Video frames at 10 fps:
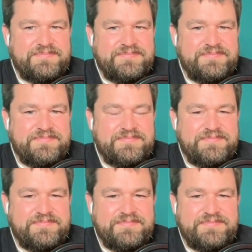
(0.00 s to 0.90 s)

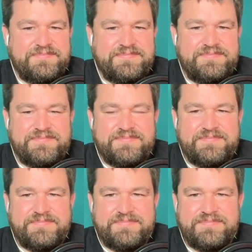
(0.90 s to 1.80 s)

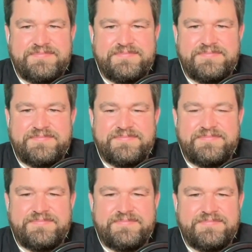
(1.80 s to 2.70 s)

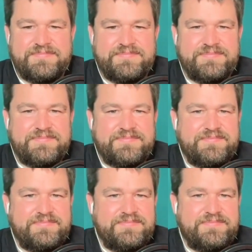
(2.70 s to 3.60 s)

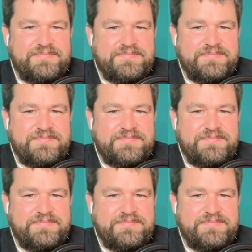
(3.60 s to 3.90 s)
The person shown says nothing.